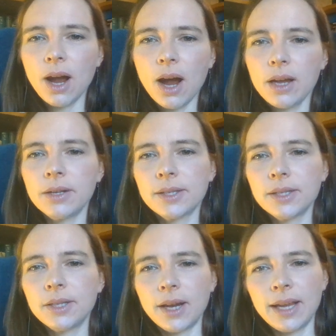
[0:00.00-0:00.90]
I
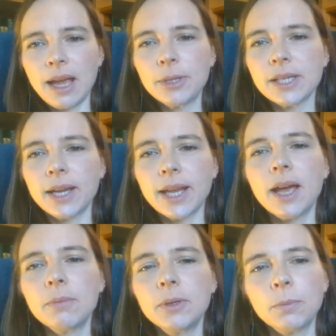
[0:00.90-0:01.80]
answered, "I am as I
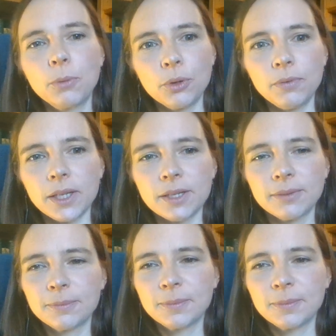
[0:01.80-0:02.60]
am, prove it."